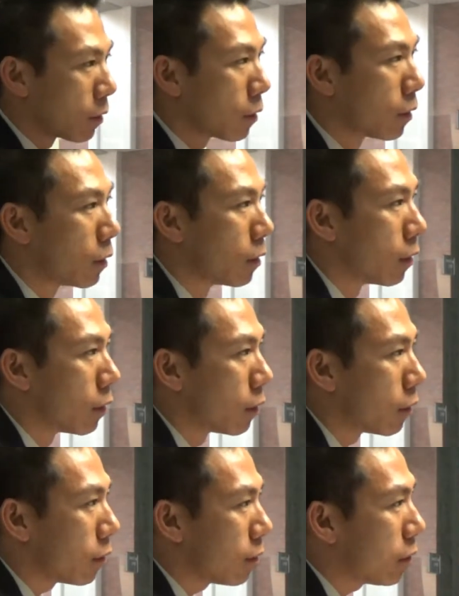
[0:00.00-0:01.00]
What
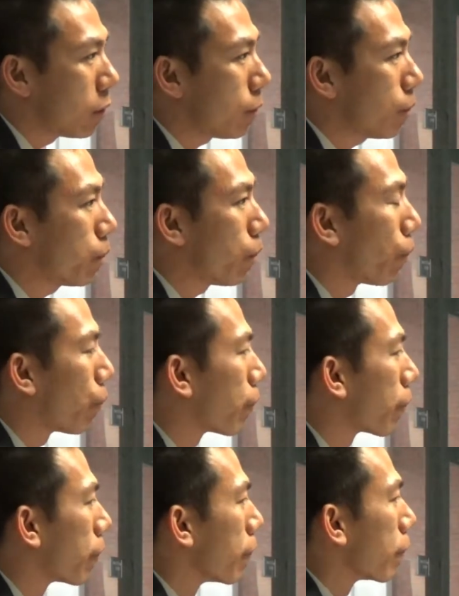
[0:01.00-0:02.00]
strategies did you
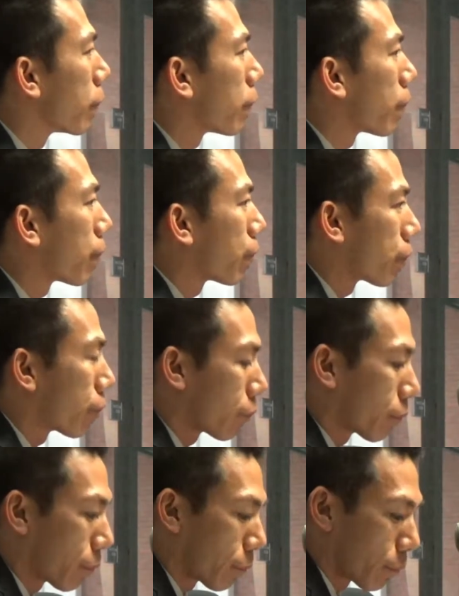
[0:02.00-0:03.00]
use?
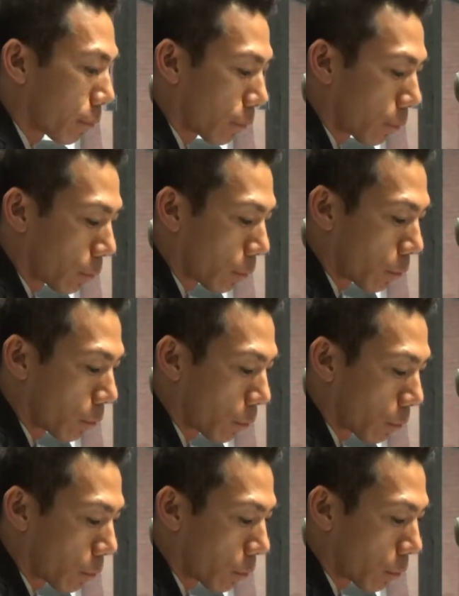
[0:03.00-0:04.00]
Obviously
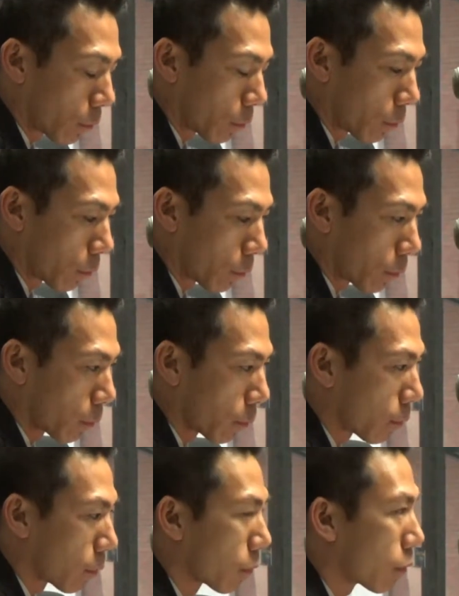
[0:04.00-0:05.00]
midterms and
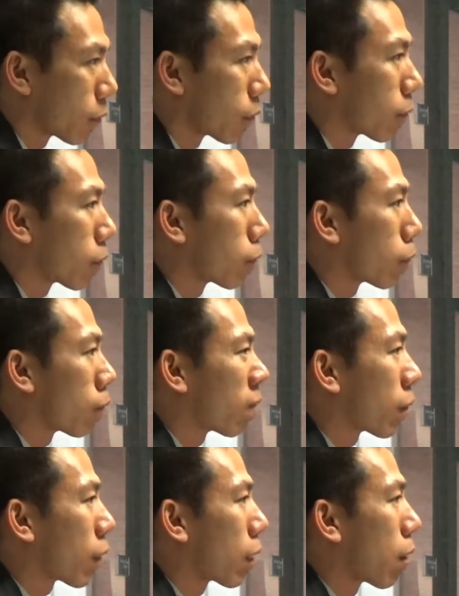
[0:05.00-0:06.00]
finals would be considered
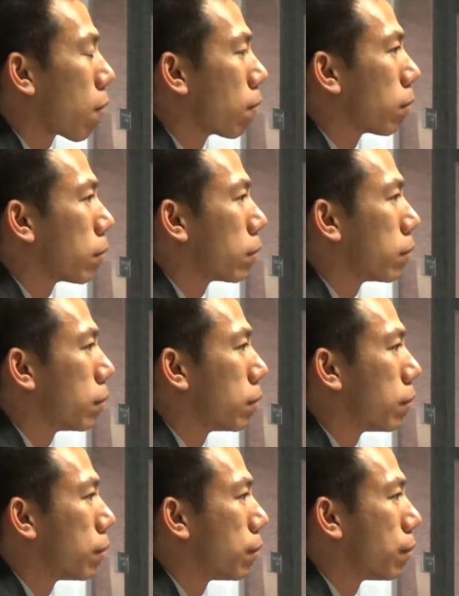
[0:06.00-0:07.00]
some of the most stressful
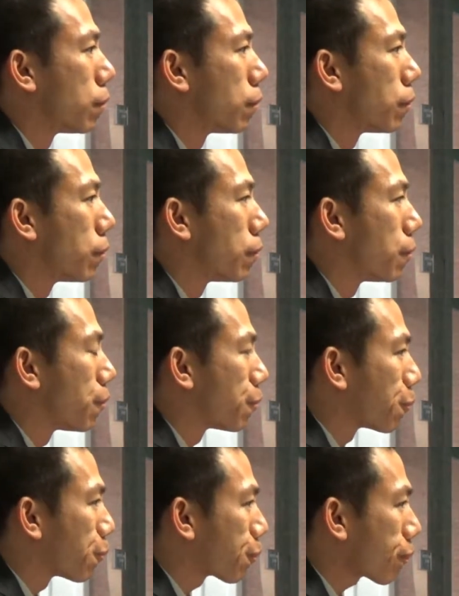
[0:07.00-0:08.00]
times in the
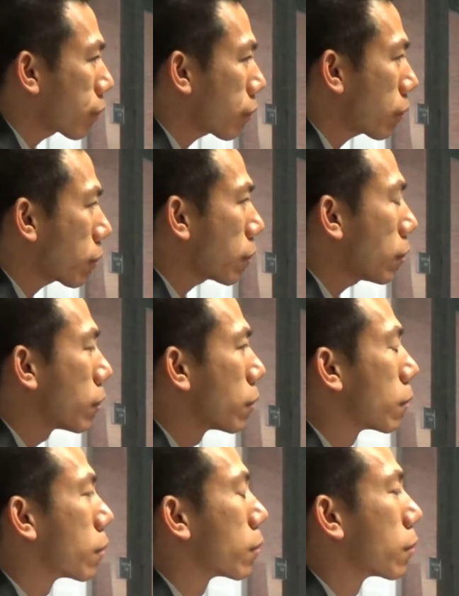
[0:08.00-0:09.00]
student's life.
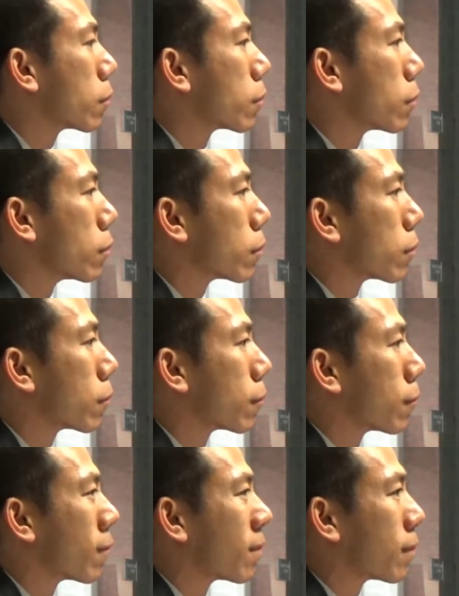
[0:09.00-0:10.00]
What did you
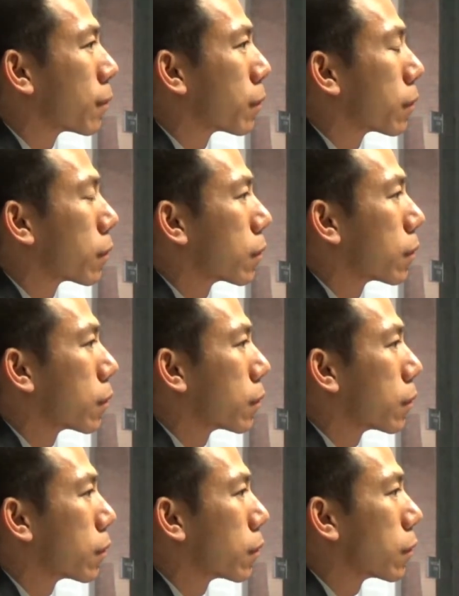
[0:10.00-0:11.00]
use? What
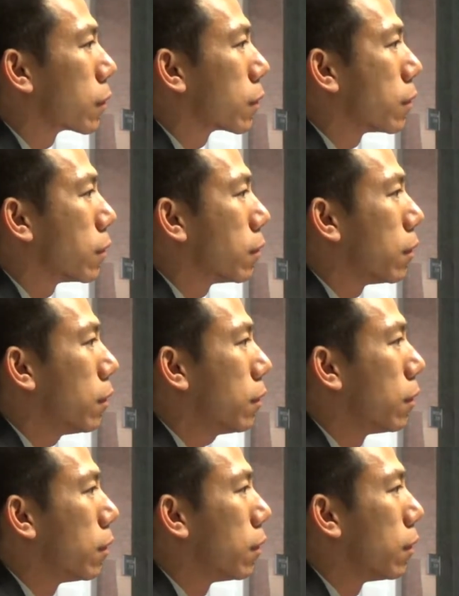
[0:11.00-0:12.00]
strategies did you use to
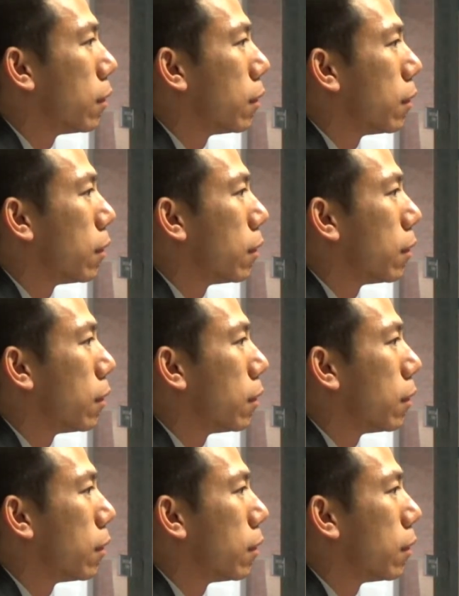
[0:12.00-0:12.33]
succeed in that?